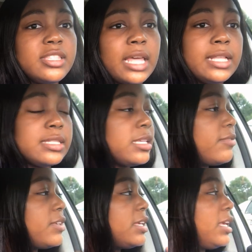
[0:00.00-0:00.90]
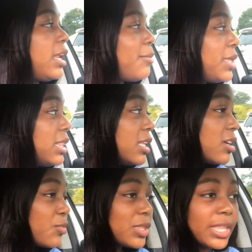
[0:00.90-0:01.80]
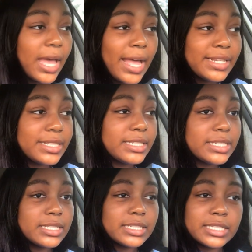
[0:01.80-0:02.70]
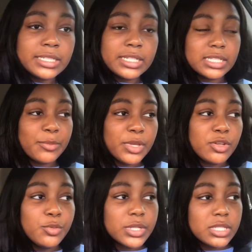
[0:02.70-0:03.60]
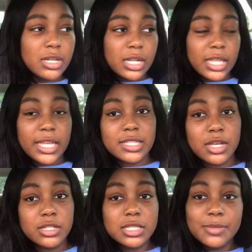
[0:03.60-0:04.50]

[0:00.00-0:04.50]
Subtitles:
Thanksgiving, and I'm in love with that idea, because I mean, who wants to go to class the whole